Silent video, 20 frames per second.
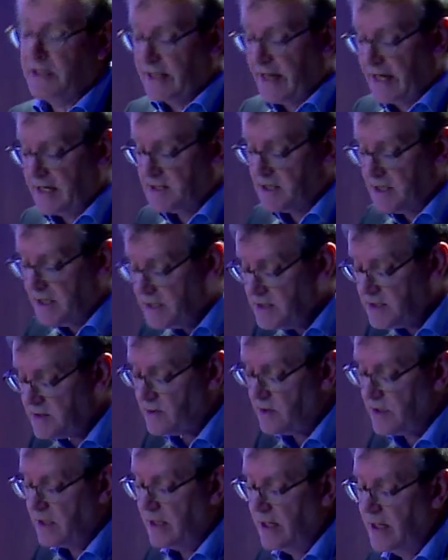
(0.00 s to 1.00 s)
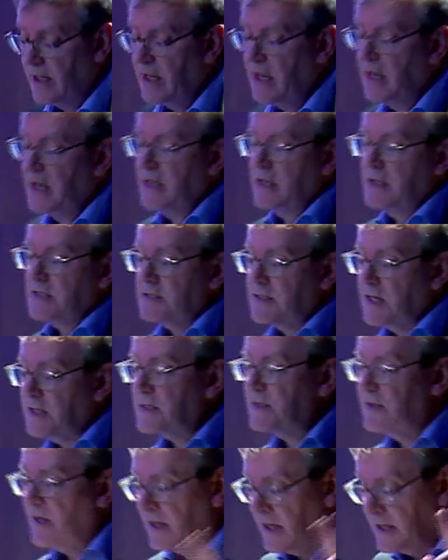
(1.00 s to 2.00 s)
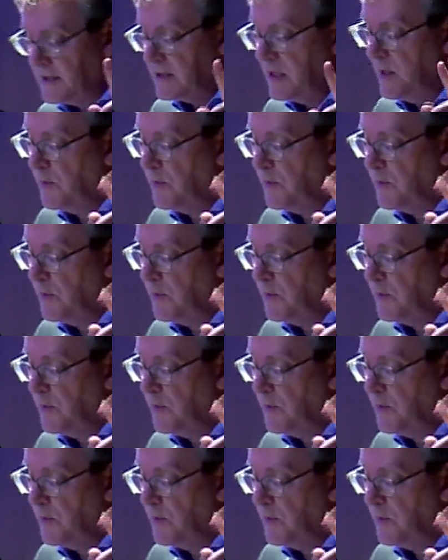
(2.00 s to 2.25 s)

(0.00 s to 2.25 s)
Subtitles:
it has a history, such that, as he